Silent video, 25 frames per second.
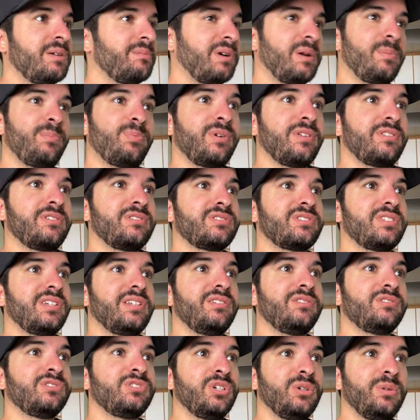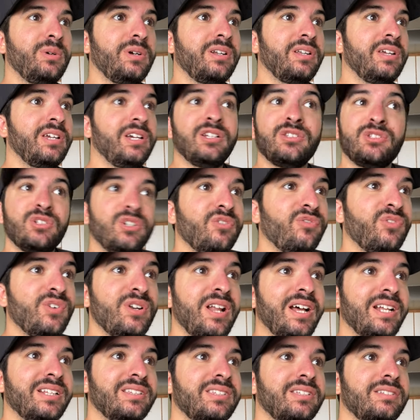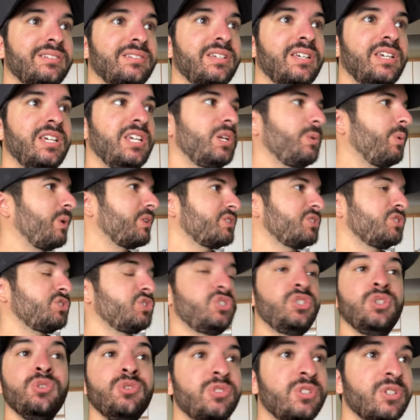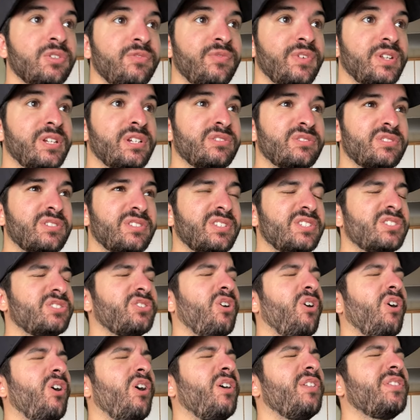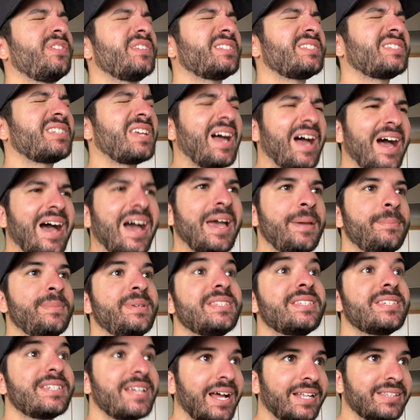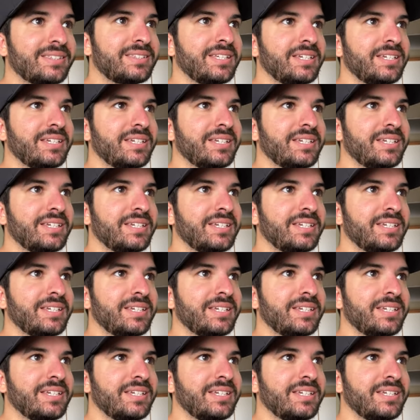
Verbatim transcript: My brother said he'll do it. He'll do it for nothing. He watches YouTube videos of this all the time. He's got